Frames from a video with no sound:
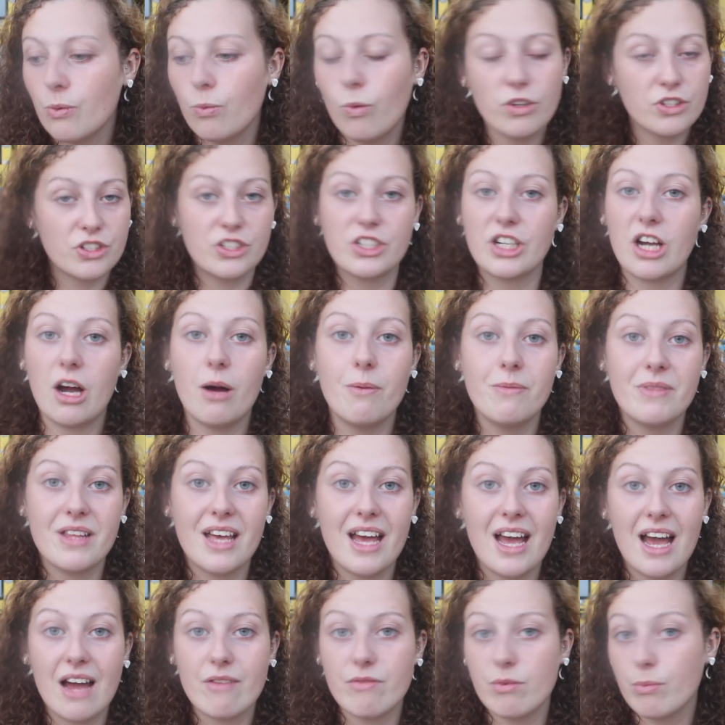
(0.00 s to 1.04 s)
what's to come
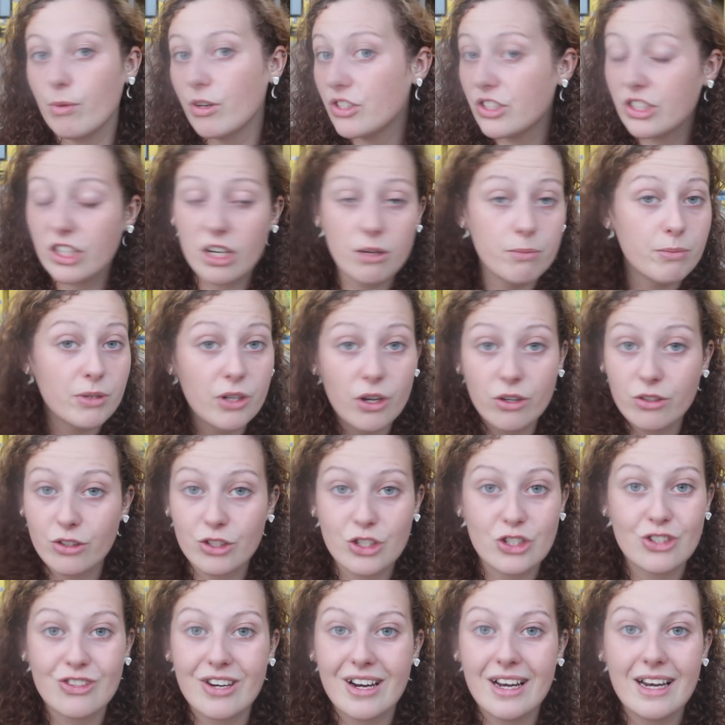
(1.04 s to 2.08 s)
there and what's to come beyond
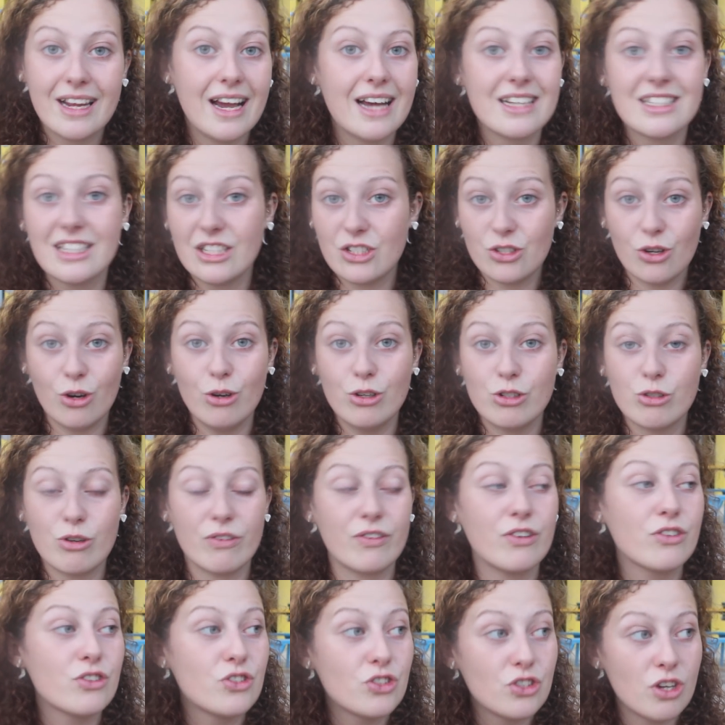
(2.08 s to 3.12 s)
Australia. As I told you,
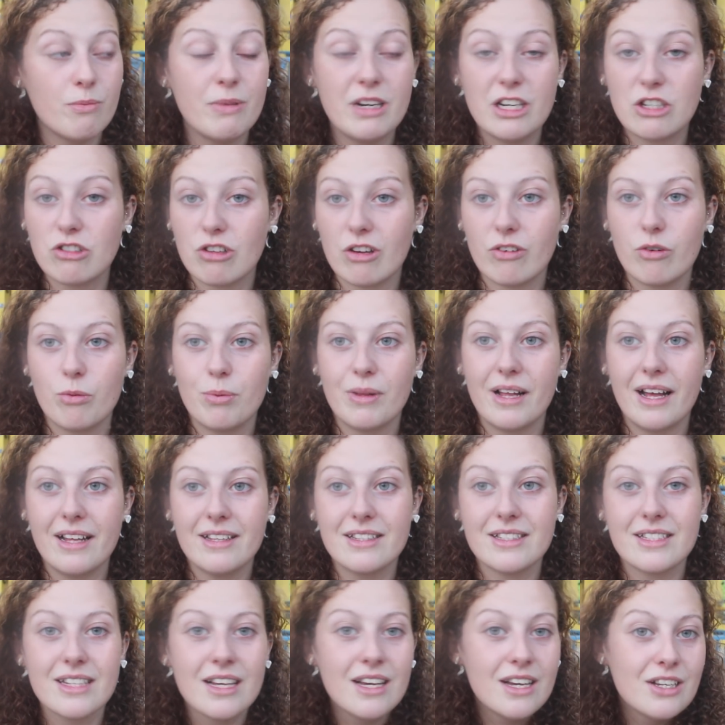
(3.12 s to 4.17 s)
I've got so many travel
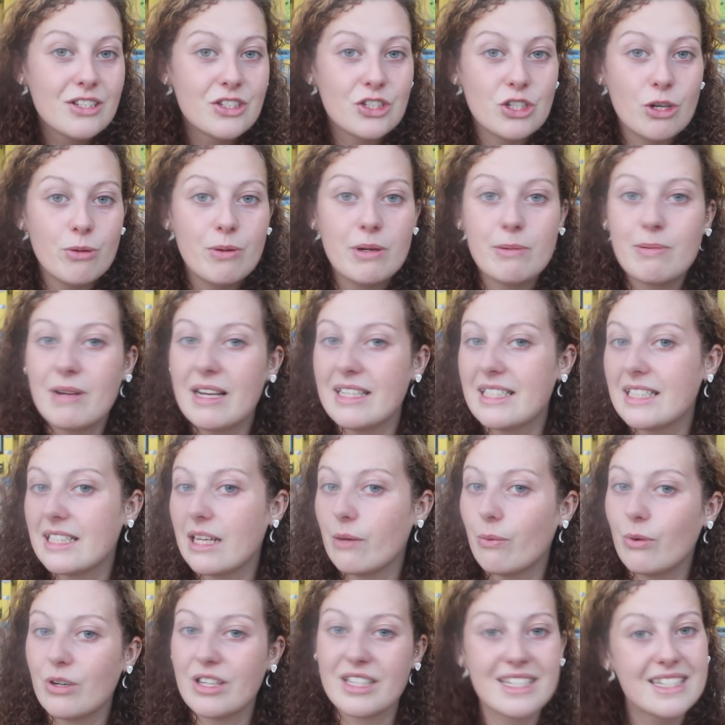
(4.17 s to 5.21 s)
plans, so many places
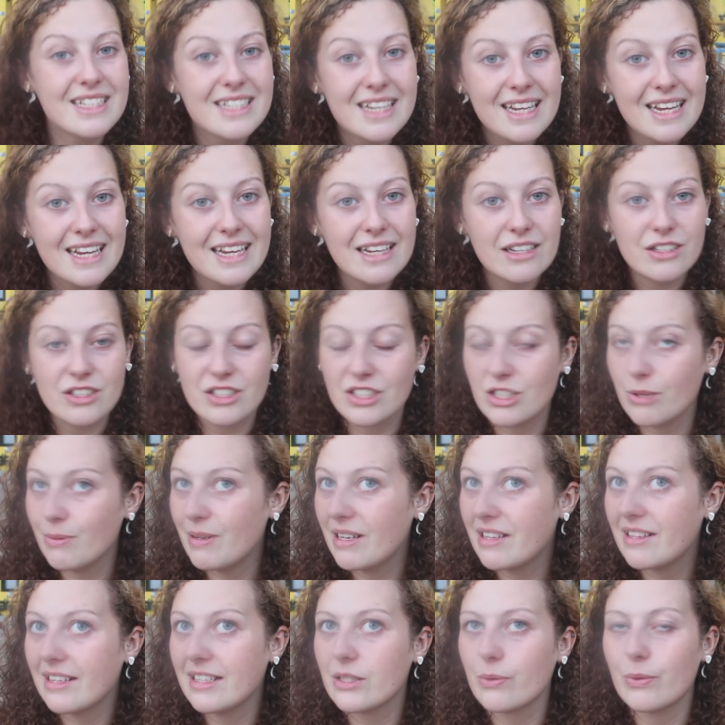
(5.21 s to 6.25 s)
I want to see, and so
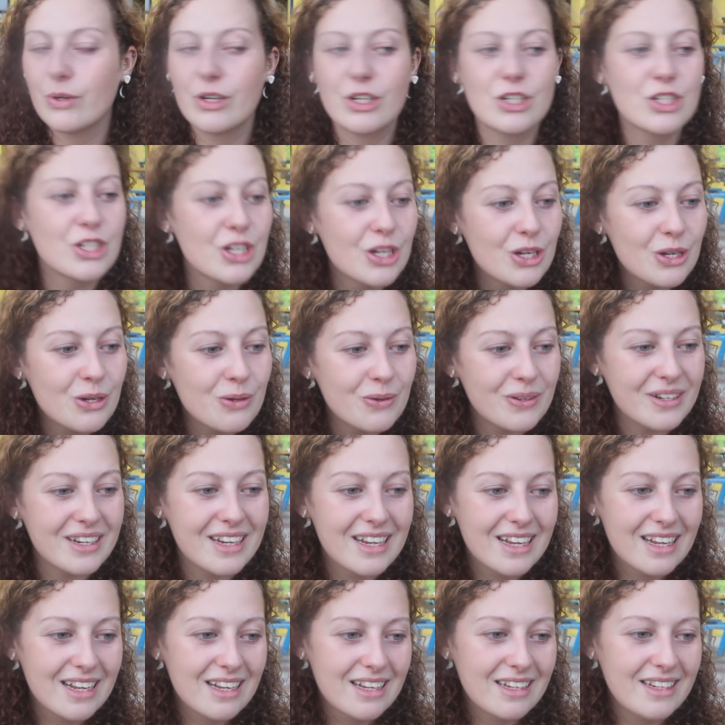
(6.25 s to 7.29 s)
many things I want to do, and
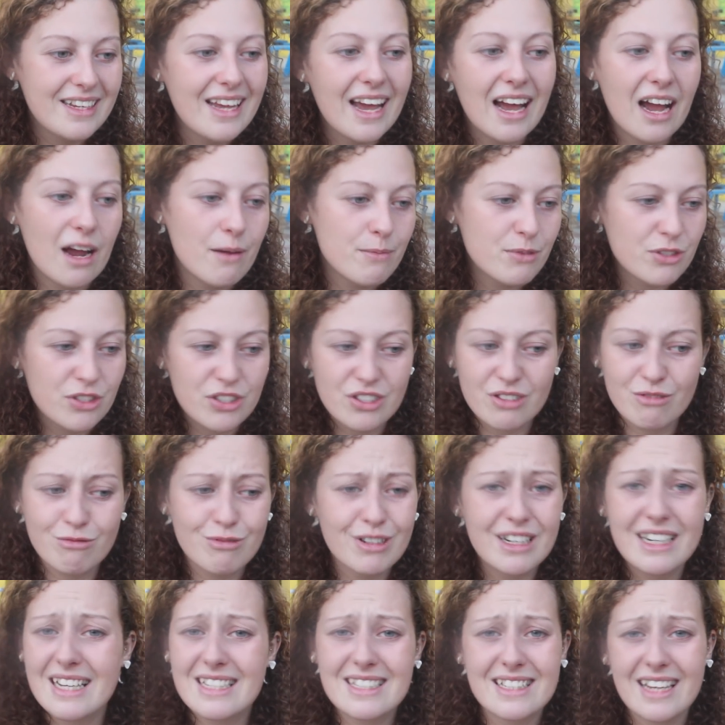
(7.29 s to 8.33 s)
yeah, I'm just
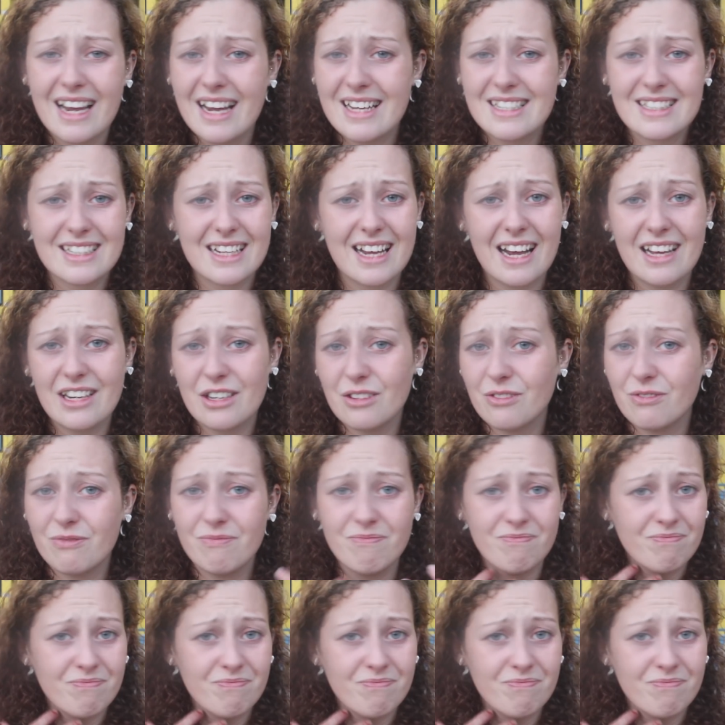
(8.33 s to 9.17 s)
really excited to kind of